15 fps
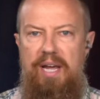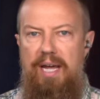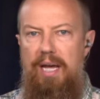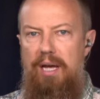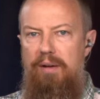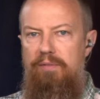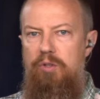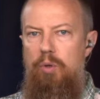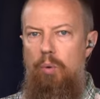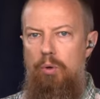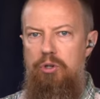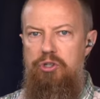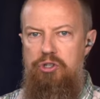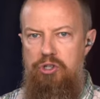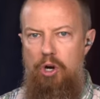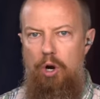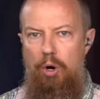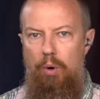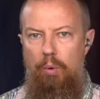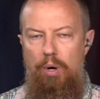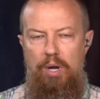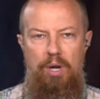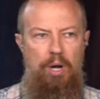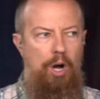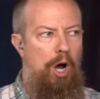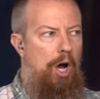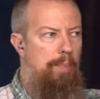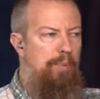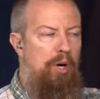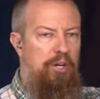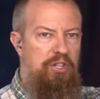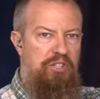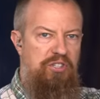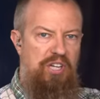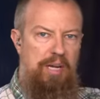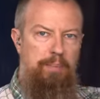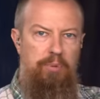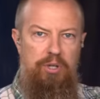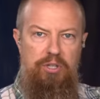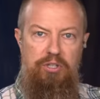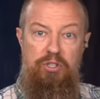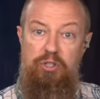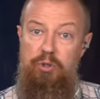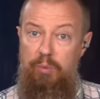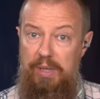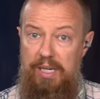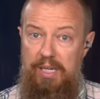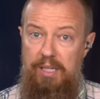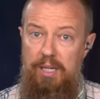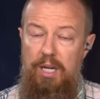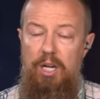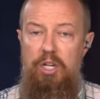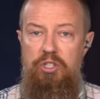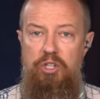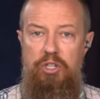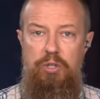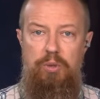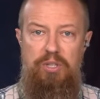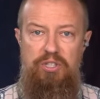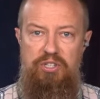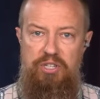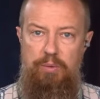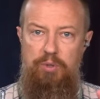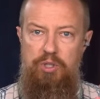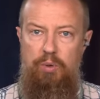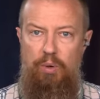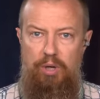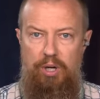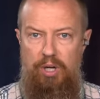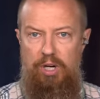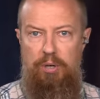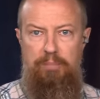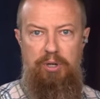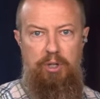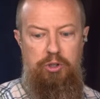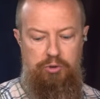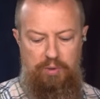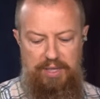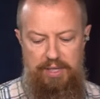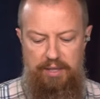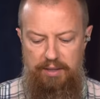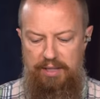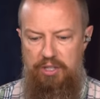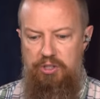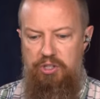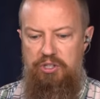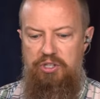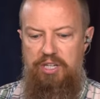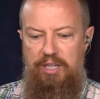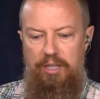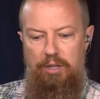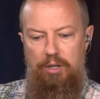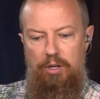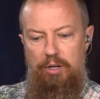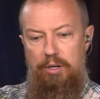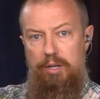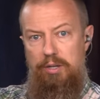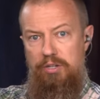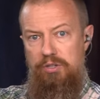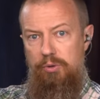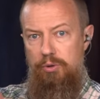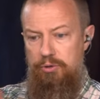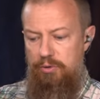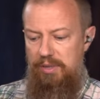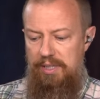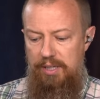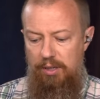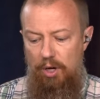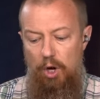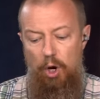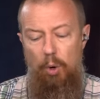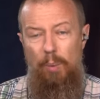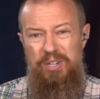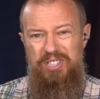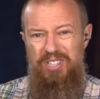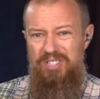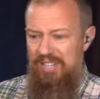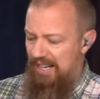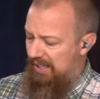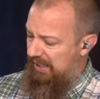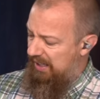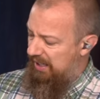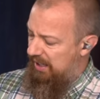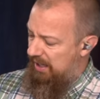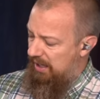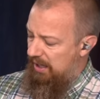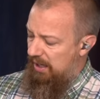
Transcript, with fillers: have your show up on a separate screen so that you can see what's going on on a bigger screen than just seeing it on this little screen here, which incidentally,